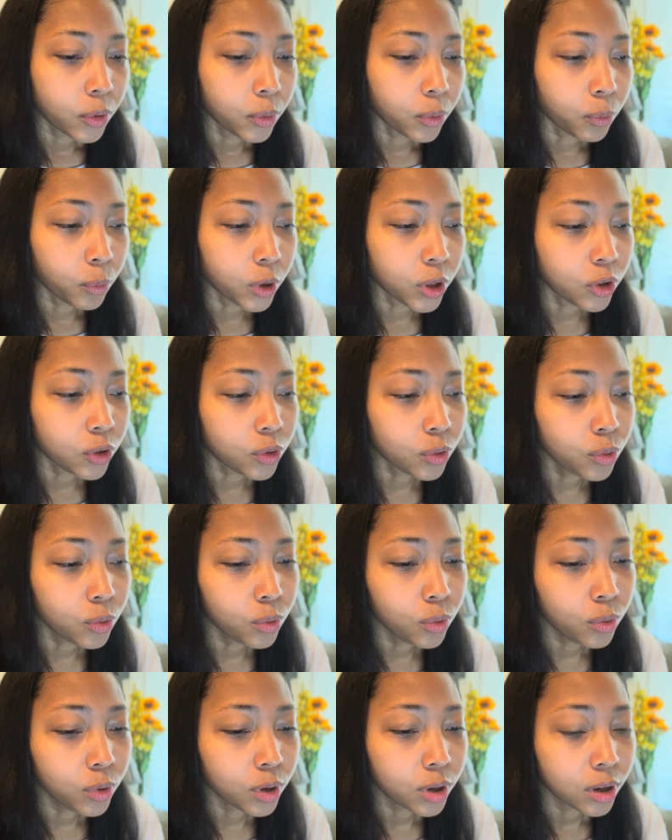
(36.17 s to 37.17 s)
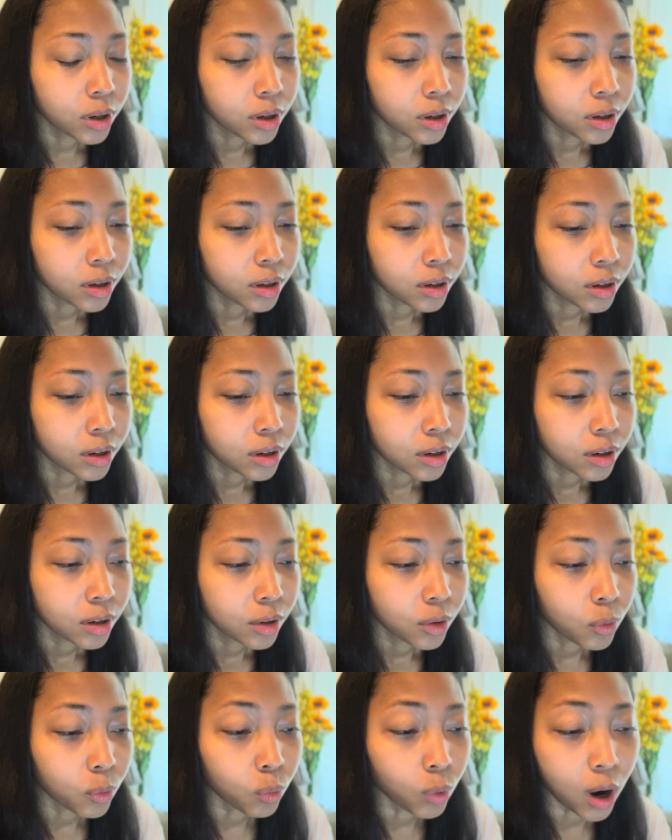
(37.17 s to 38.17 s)
When you
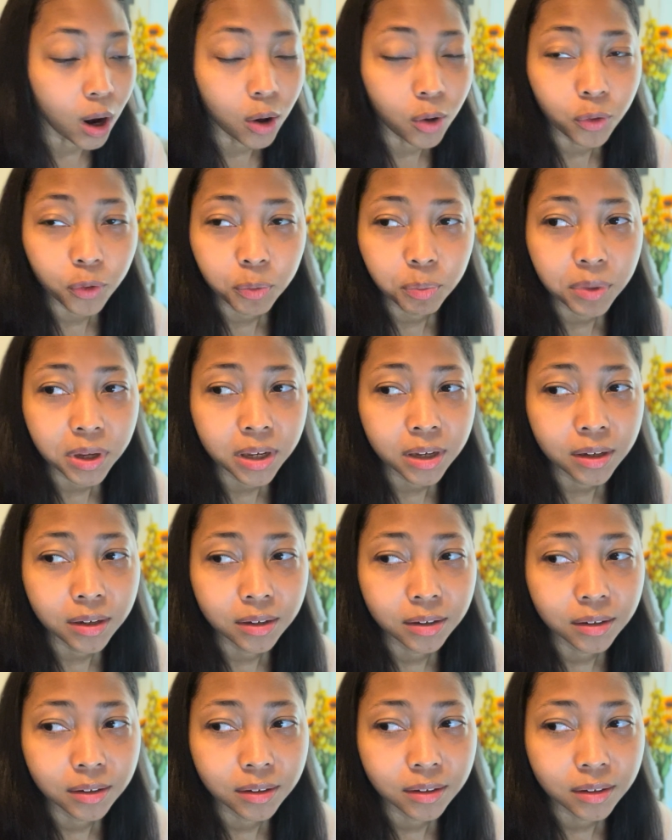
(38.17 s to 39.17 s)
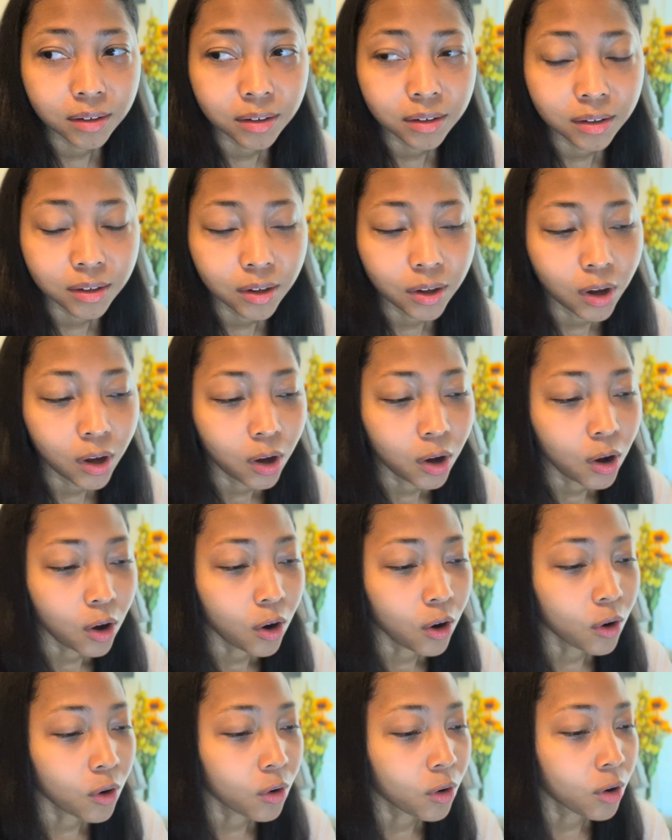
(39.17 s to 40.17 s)
wrong me
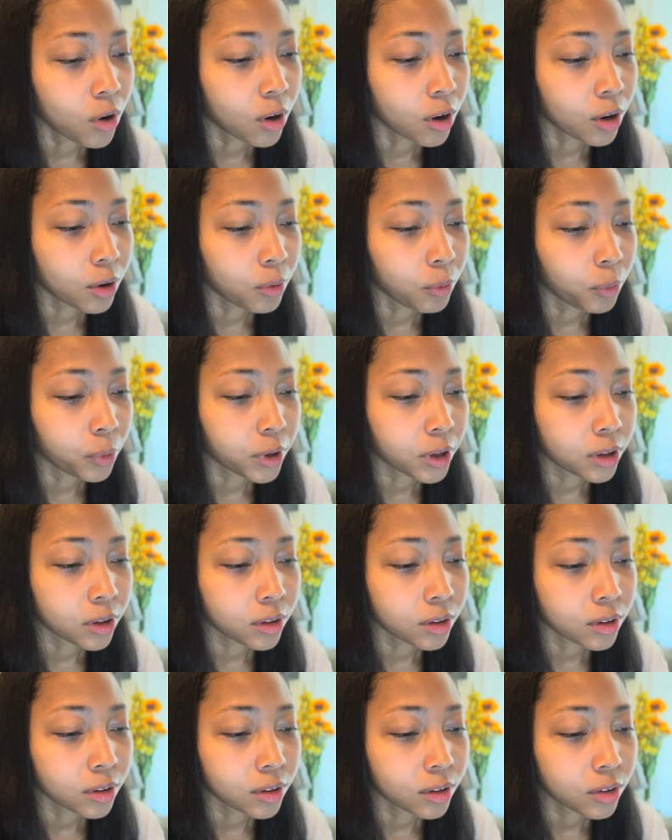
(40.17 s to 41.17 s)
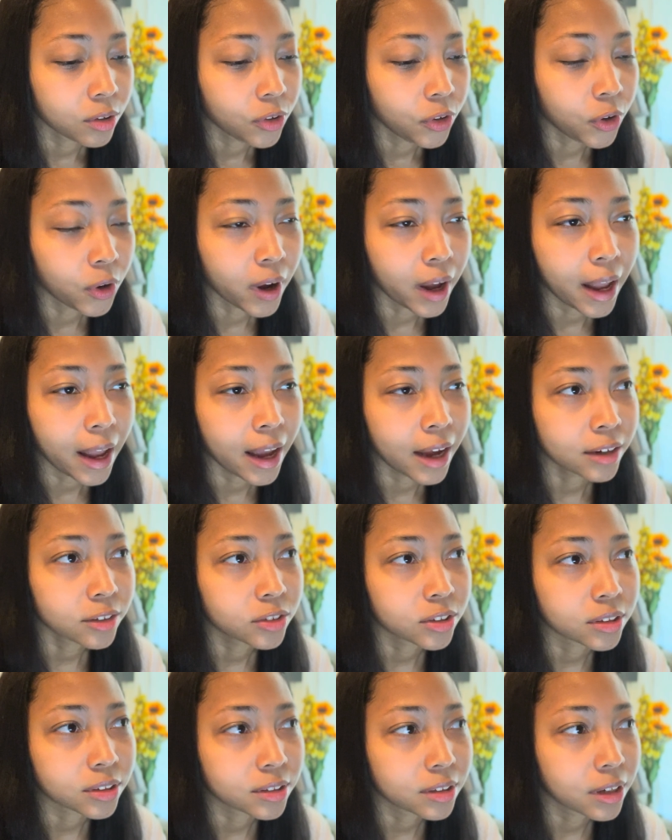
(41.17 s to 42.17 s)
or when your
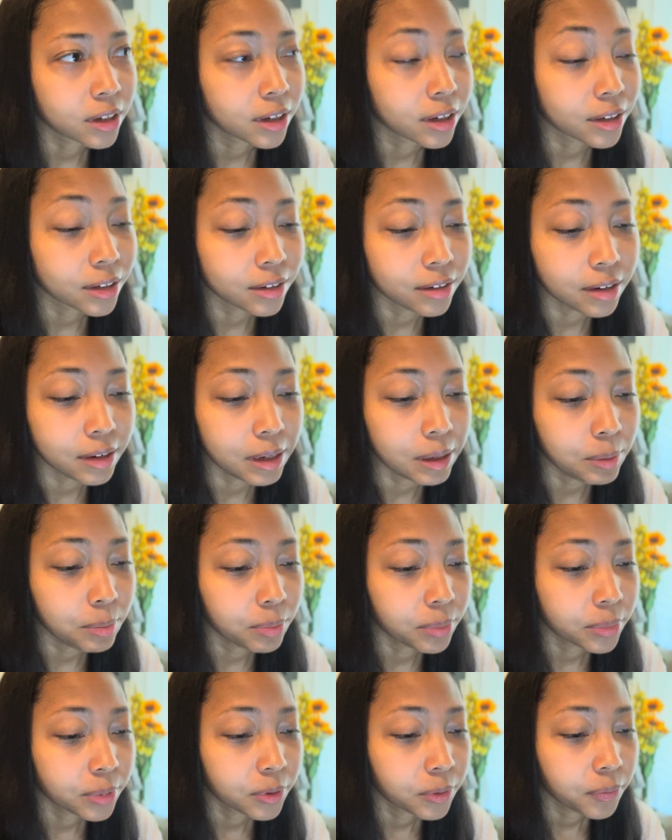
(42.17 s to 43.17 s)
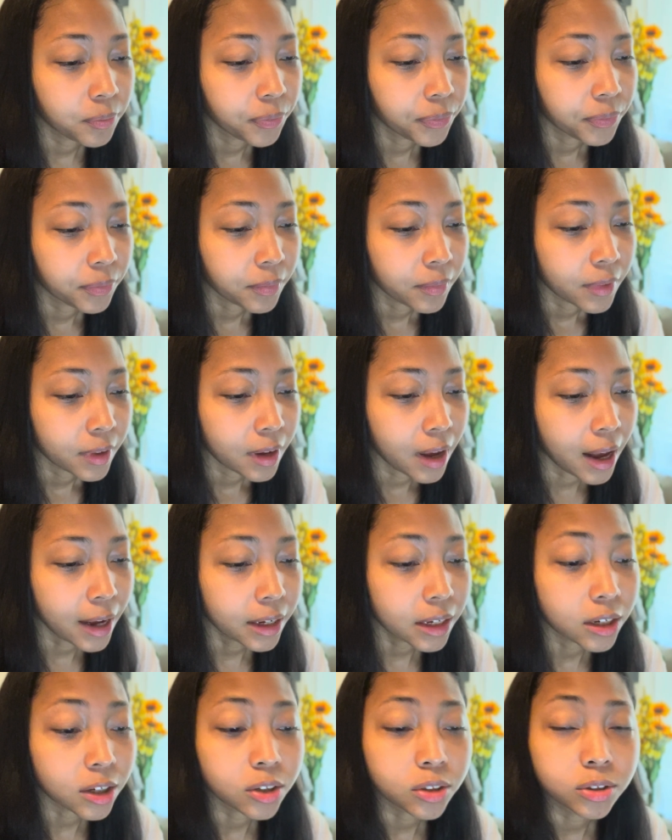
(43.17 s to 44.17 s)
actions cut deep, I
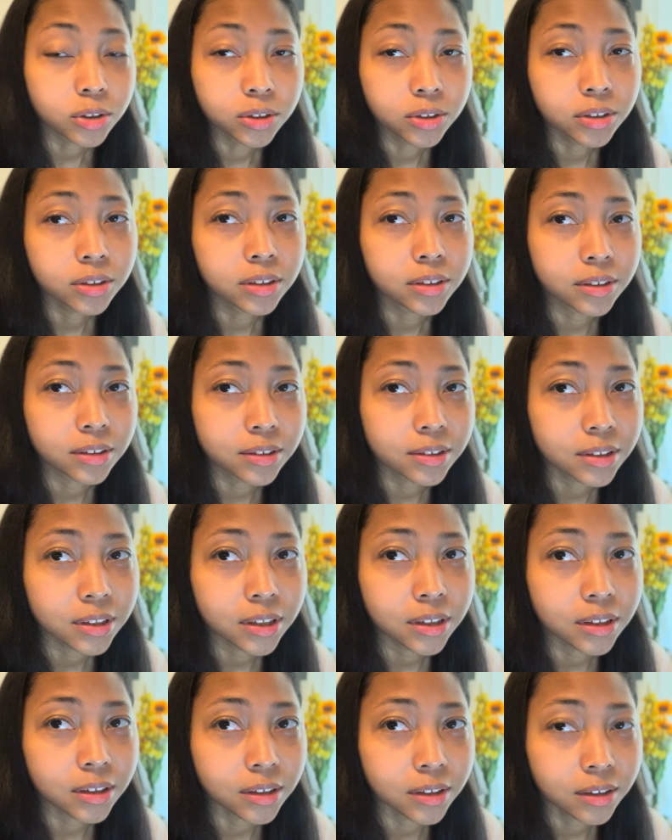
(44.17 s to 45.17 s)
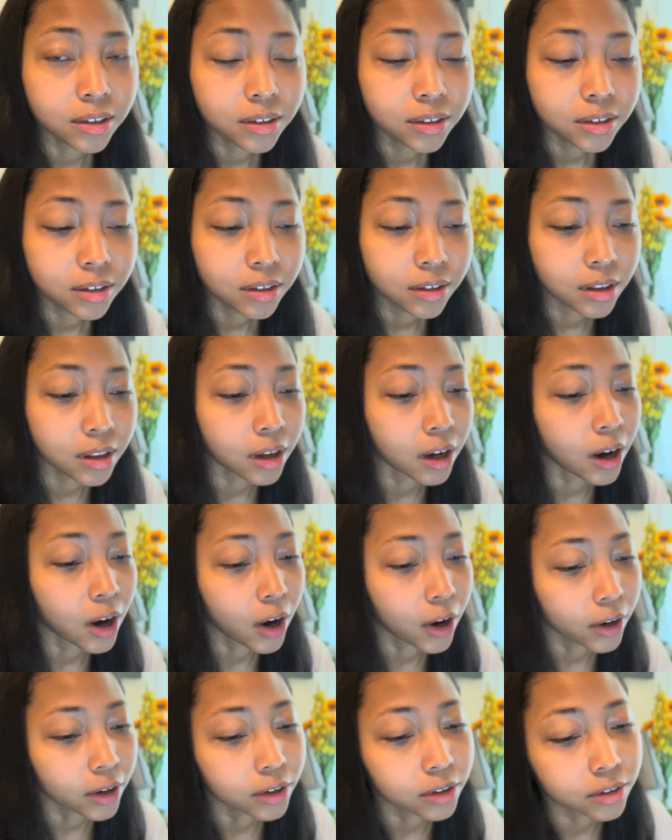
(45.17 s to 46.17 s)
can clearly see the
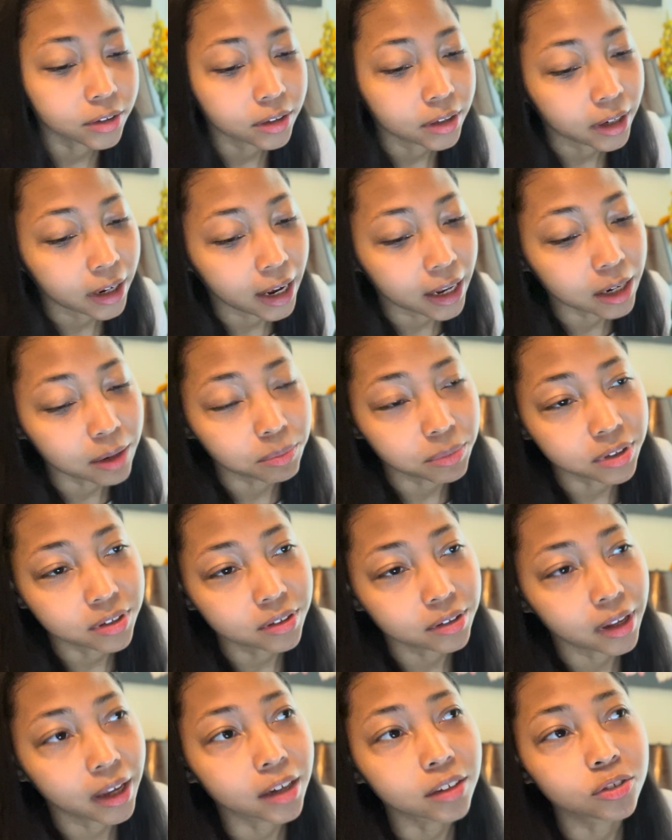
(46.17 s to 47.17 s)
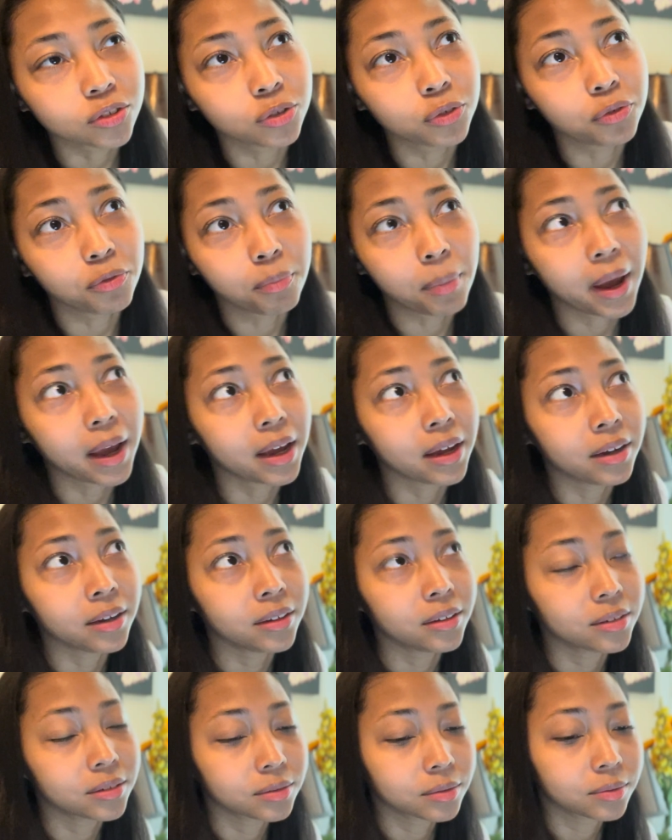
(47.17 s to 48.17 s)
hurt and the mistakes you've made.
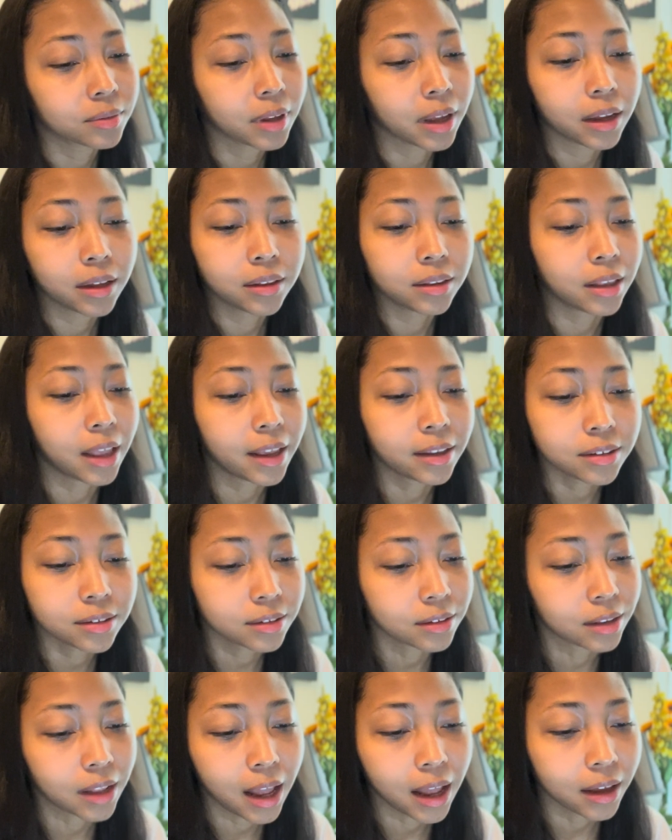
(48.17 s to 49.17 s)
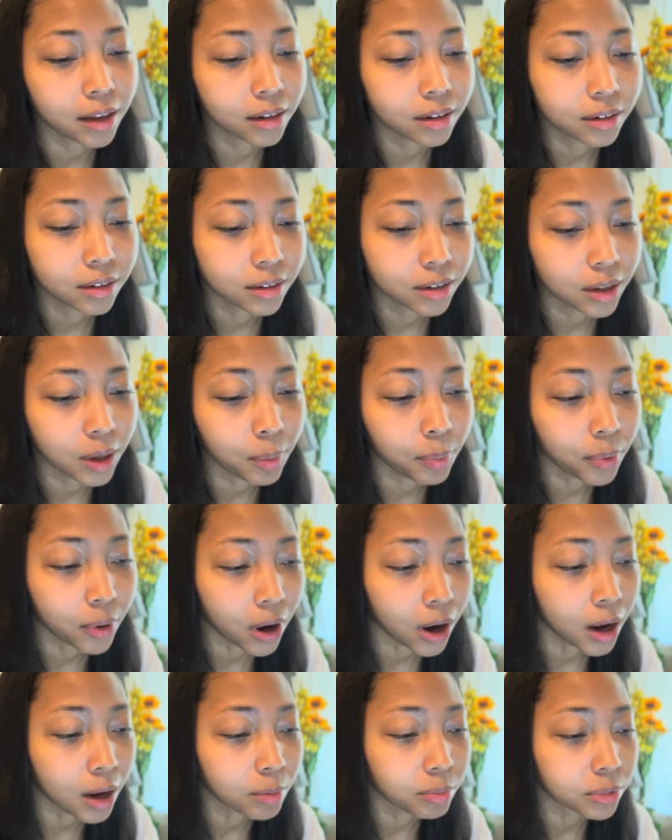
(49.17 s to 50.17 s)
Like, that's not a
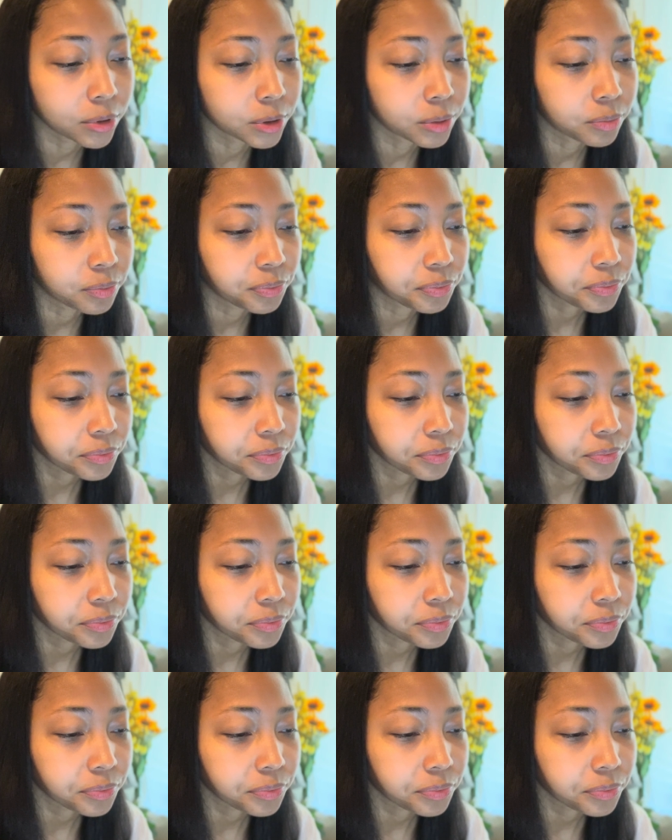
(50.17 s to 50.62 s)
problem.